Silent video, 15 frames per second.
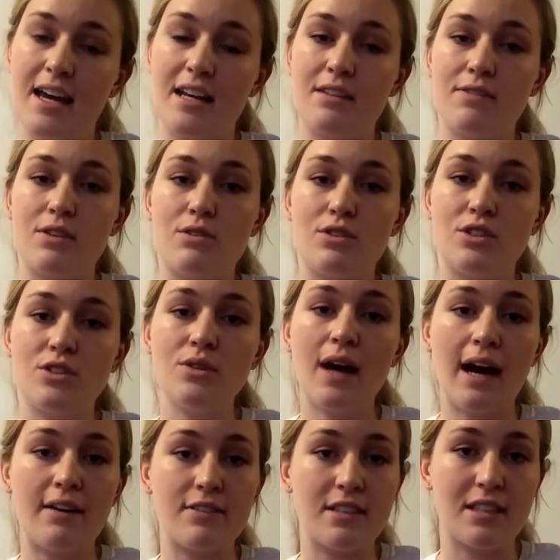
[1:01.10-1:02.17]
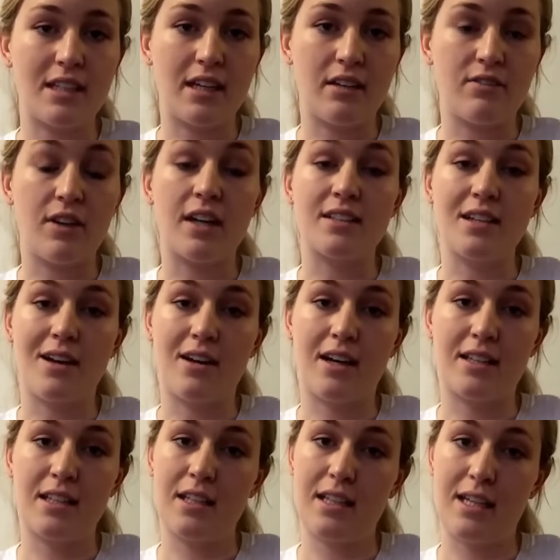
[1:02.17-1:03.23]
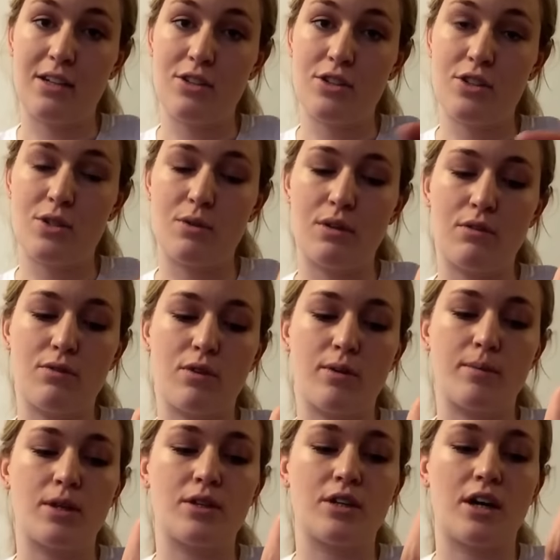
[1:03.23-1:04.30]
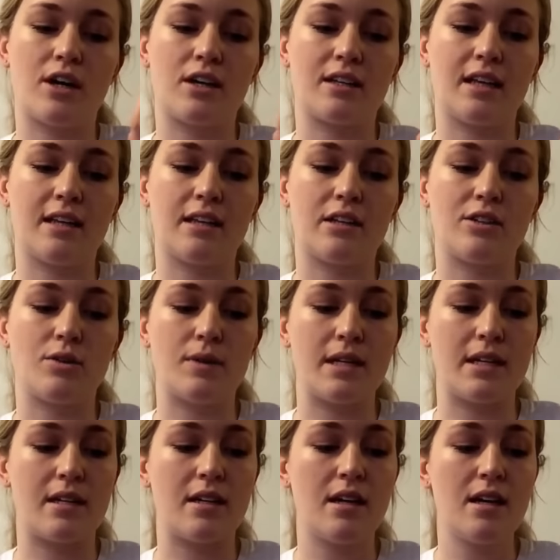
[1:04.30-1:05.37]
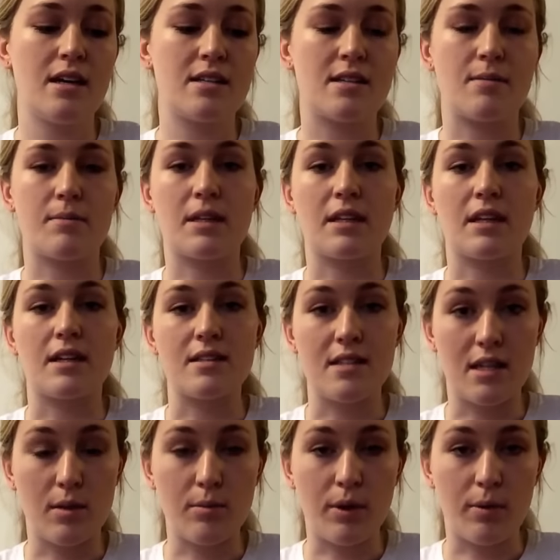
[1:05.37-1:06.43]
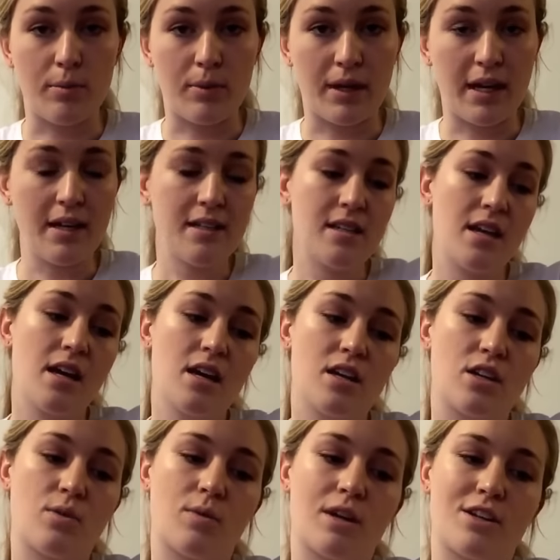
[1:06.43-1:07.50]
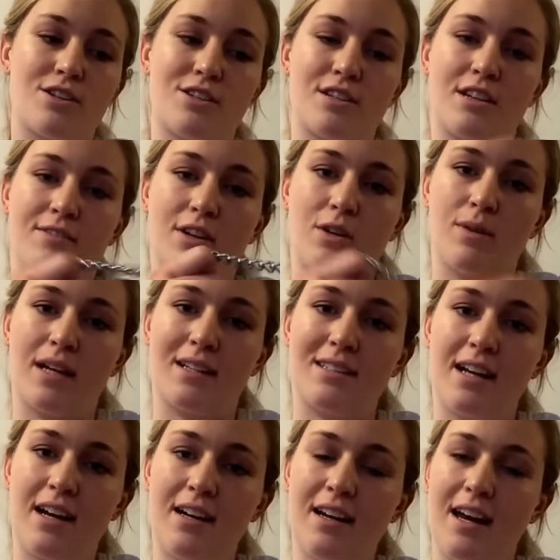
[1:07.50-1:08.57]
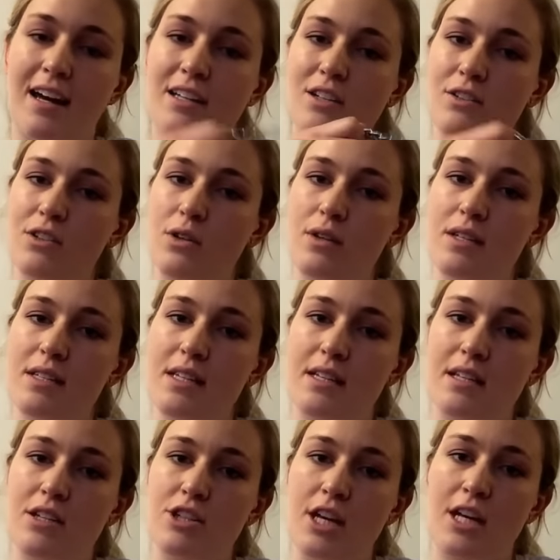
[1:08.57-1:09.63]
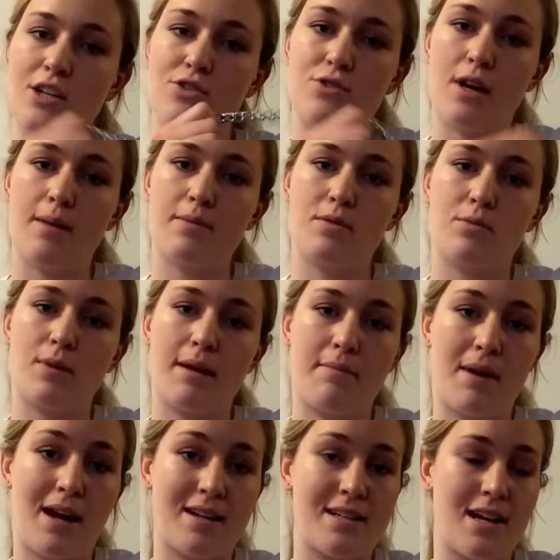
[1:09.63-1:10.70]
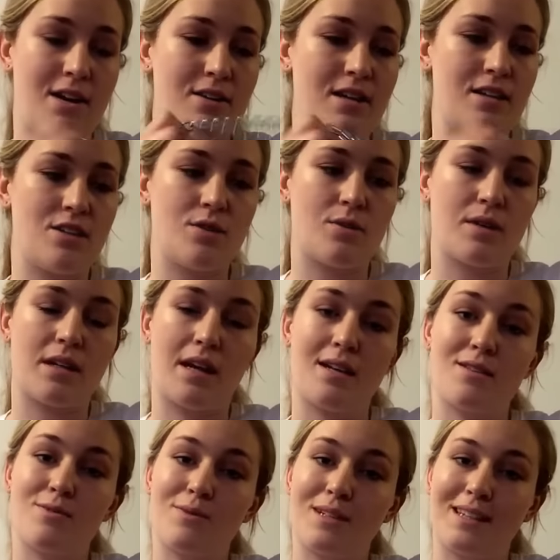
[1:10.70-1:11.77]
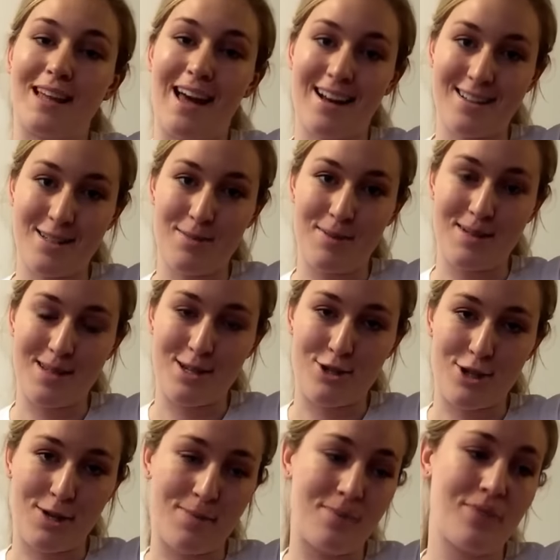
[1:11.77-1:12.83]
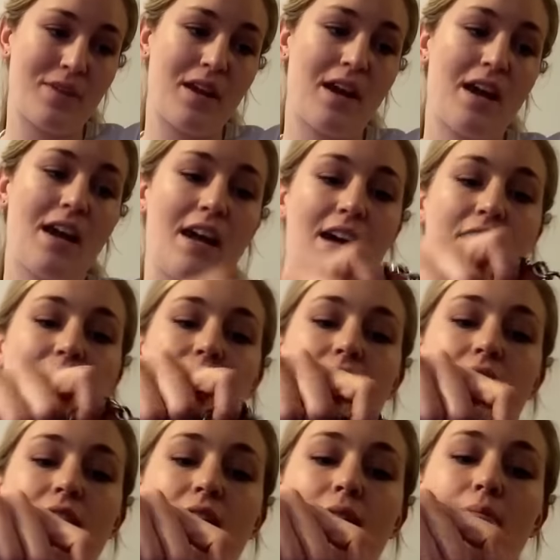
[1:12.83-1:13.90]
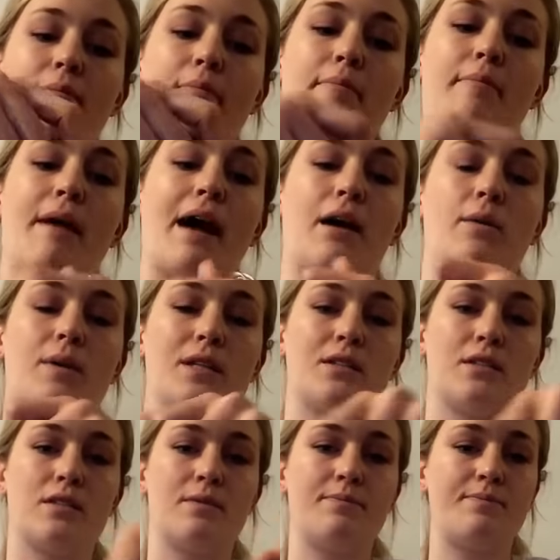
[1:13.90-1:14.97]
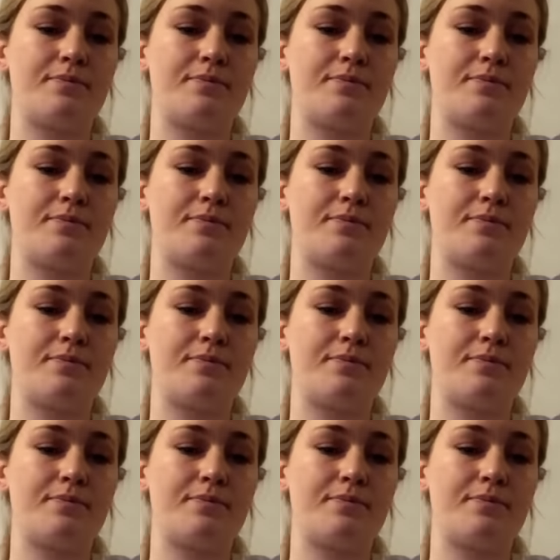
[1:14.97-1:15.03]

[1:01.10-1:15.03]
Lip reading: And if you do have to give a tug on the leash to inform your dog that they're doing something that's inappropriate, you want to just give a quick tug, and you'll notice that the chain drops right back down into a nice relaxed position. If it's on backwards,